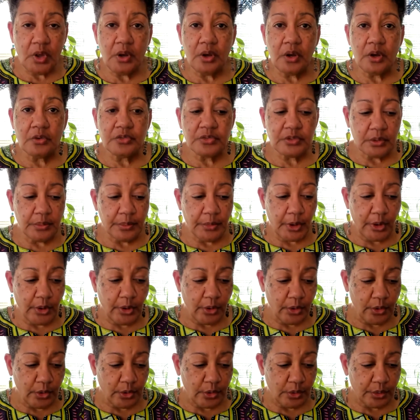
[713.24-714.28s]
some
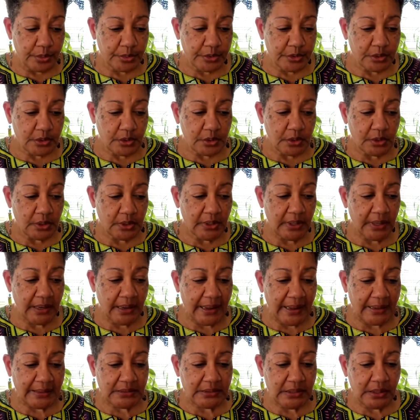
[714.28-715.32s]
herbs
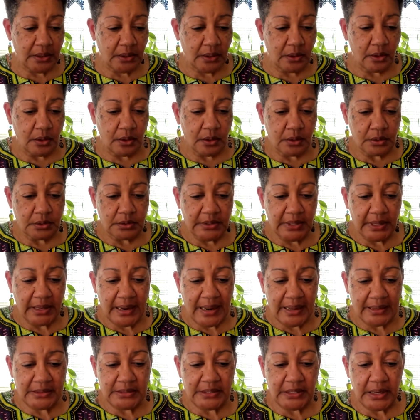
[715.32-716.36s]

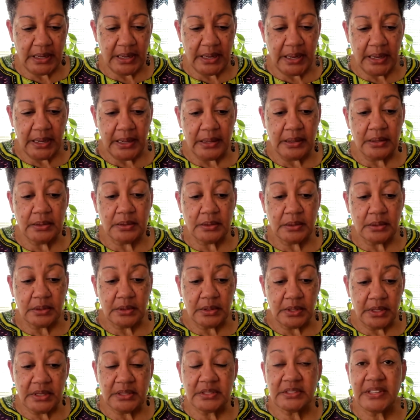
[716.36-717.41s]
and
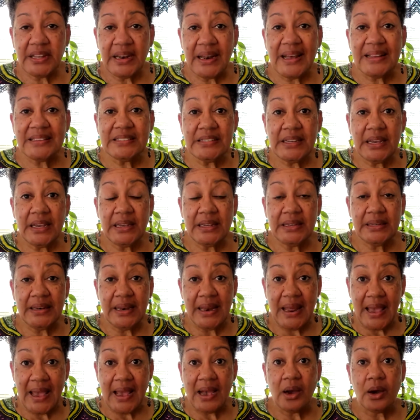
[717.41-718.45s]
things that I take
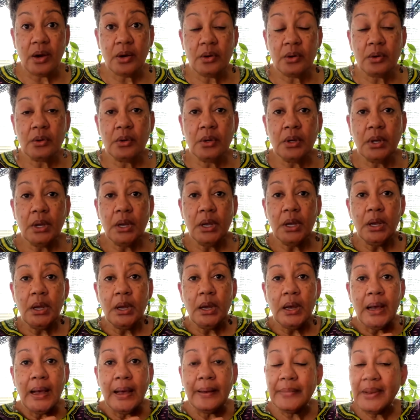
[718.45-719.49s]
now.
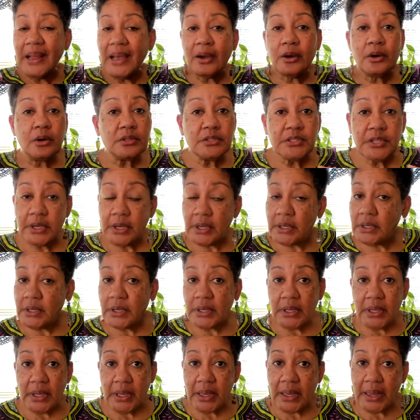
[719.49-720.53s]
I'm not going to tell you
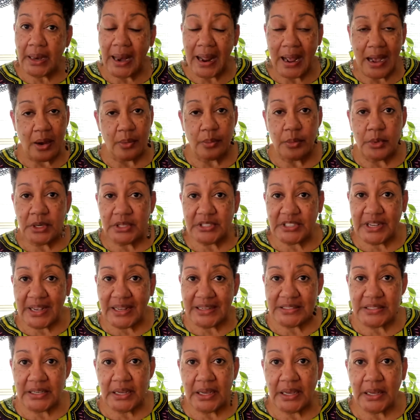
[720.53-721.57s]
again how much I
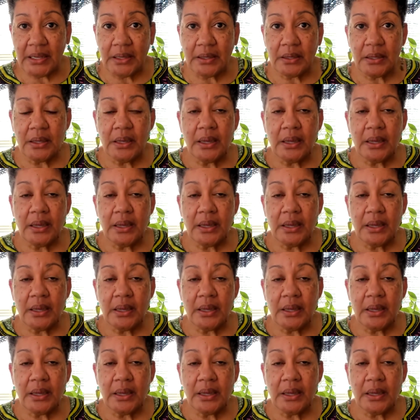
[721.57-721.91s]
take,